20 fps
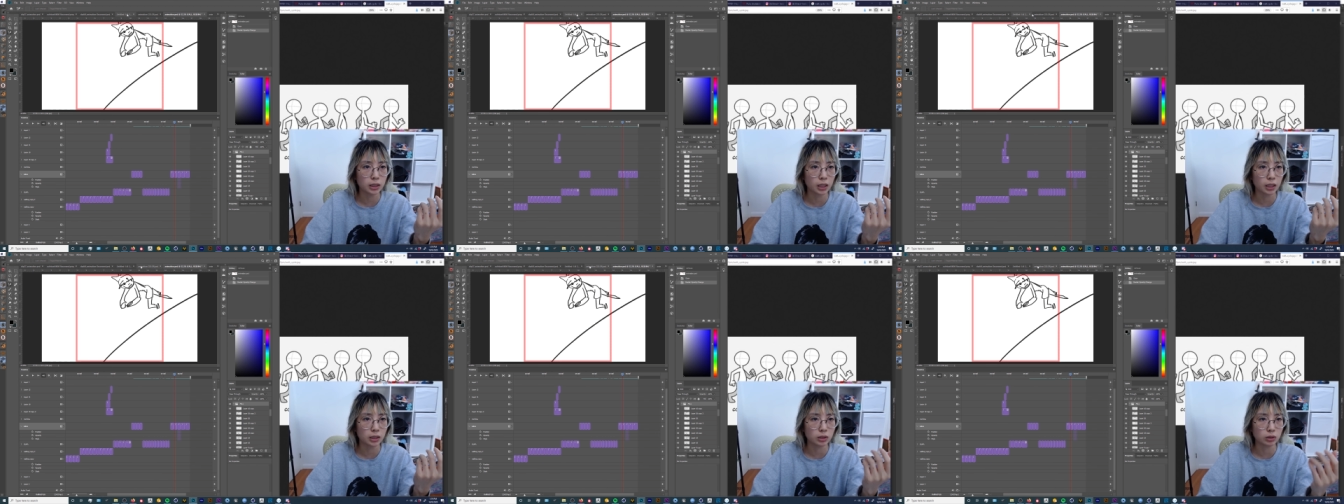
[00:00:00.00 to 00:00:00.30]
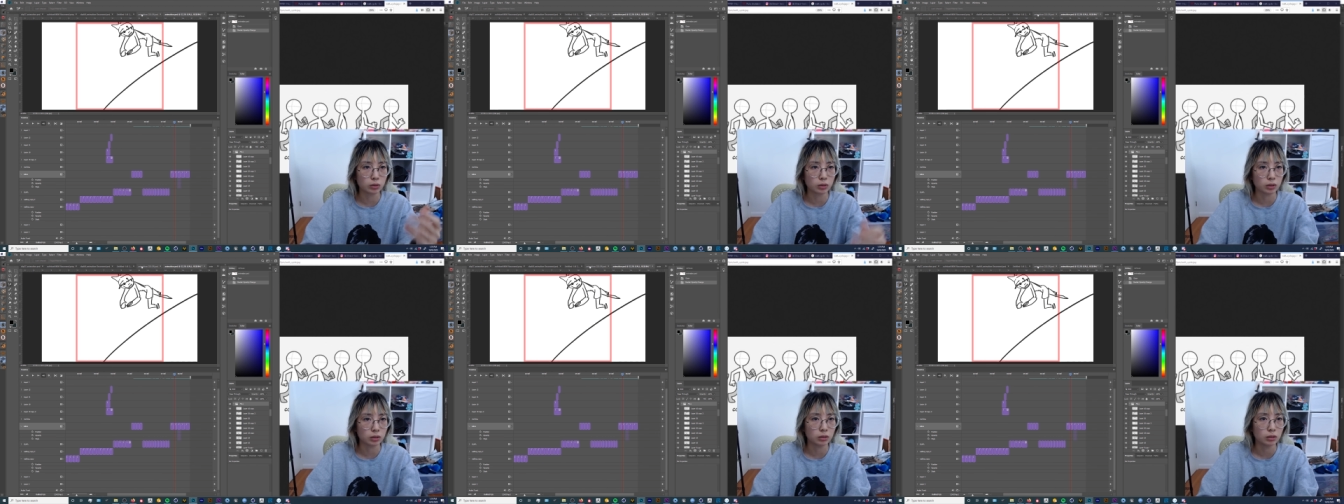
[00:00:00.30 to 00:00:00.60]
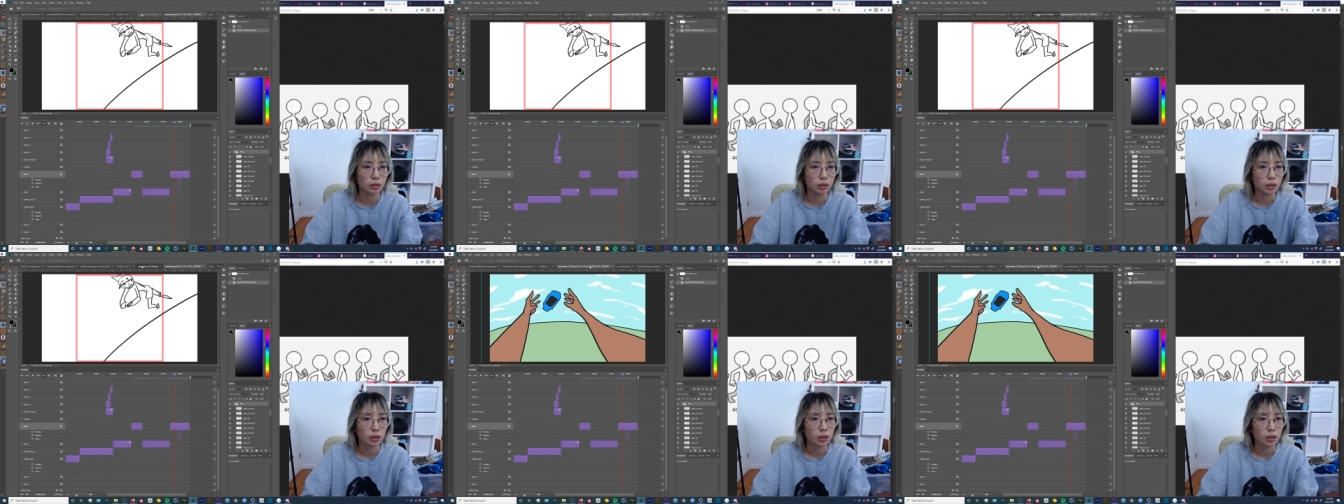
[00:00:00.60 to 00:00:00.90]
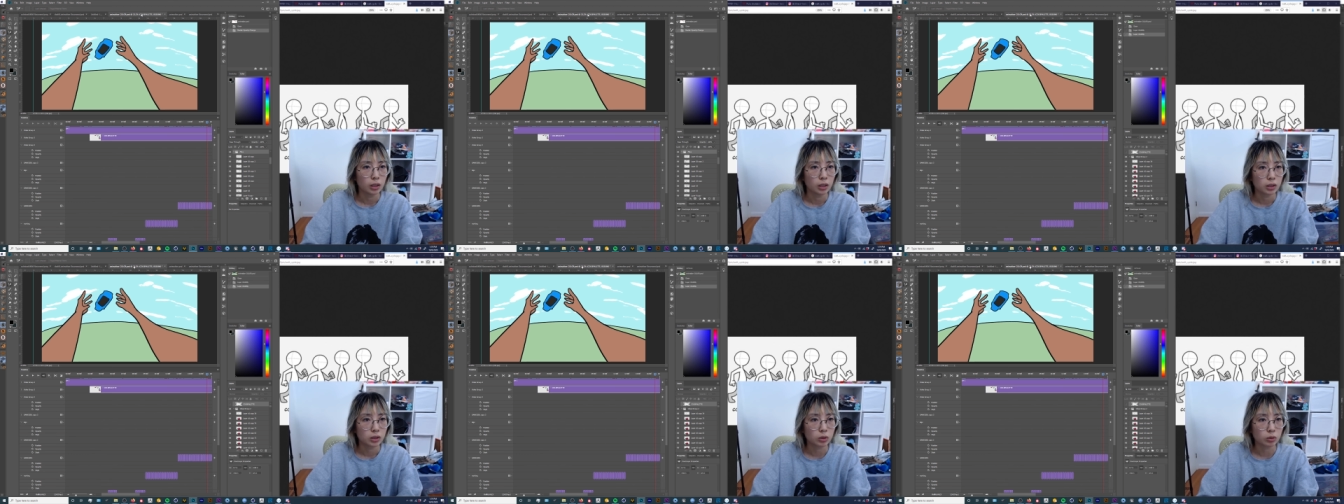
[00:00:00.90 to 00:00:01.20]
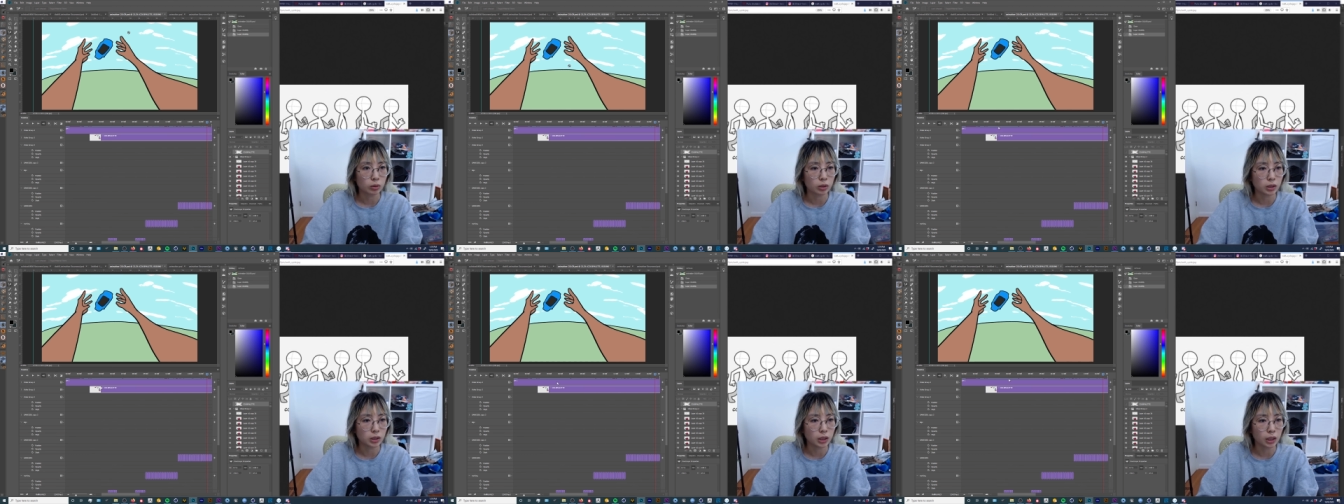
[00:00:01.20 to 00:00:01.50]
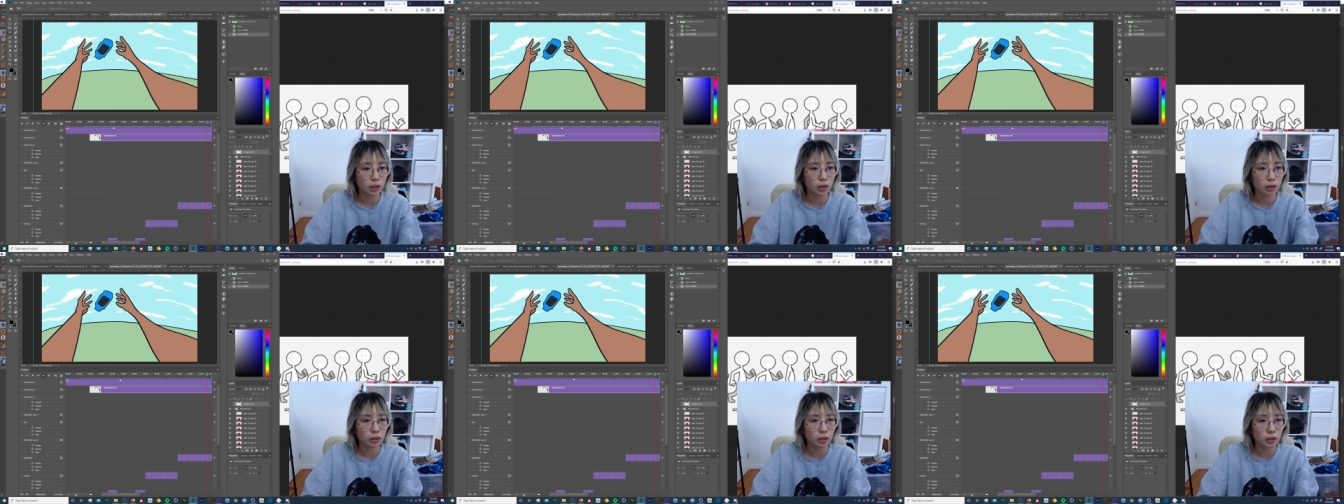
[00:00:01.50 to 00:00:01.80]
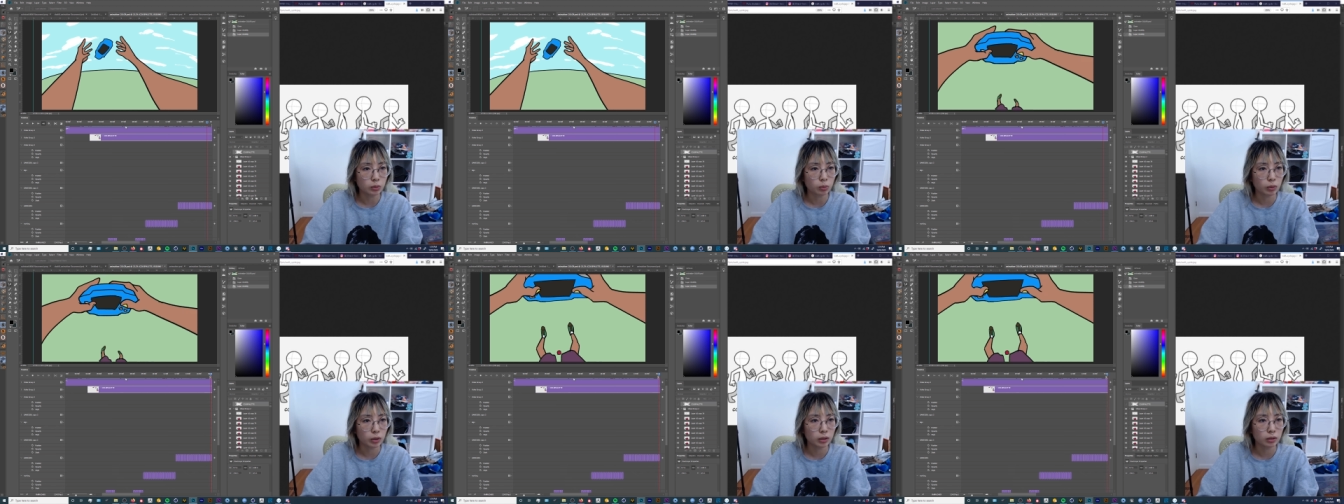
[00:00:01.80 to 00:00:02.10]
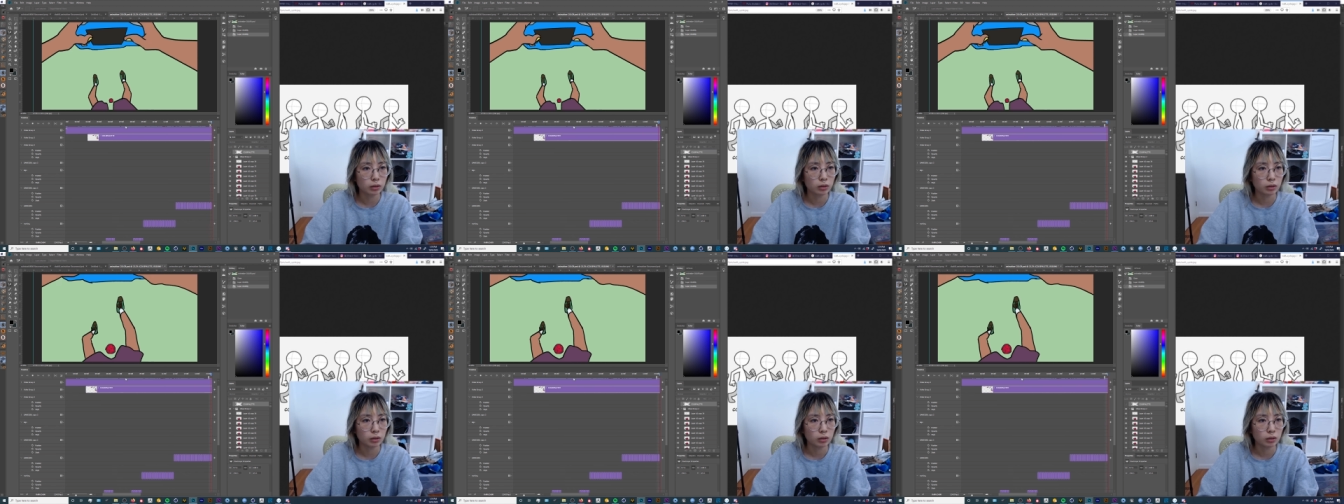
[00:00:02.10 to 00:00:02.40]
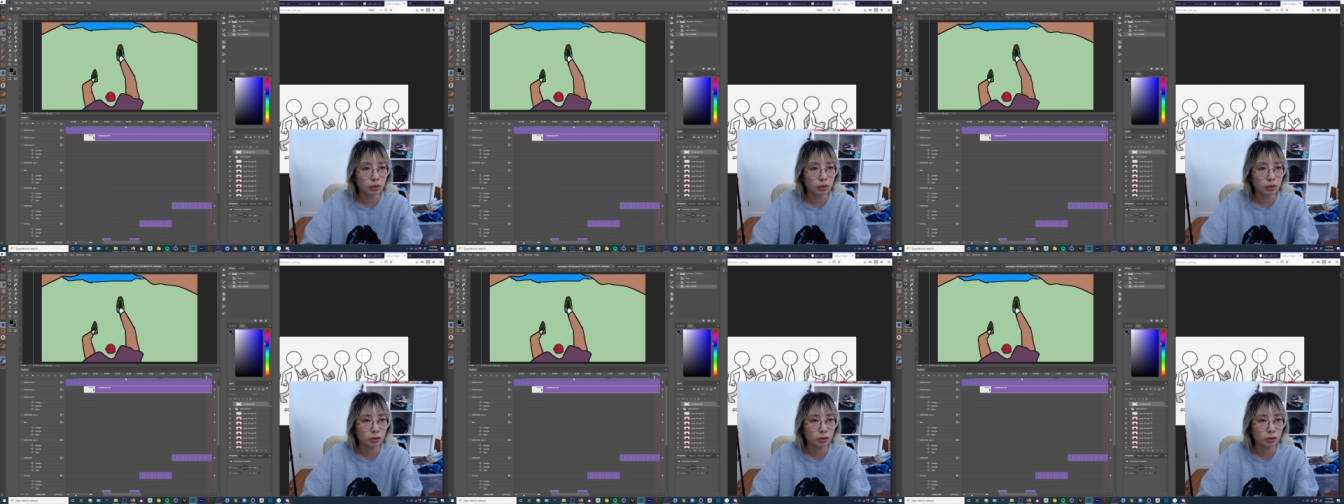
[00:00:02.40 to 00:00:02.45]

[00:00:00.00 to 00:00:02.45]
as you can sort of see in this one,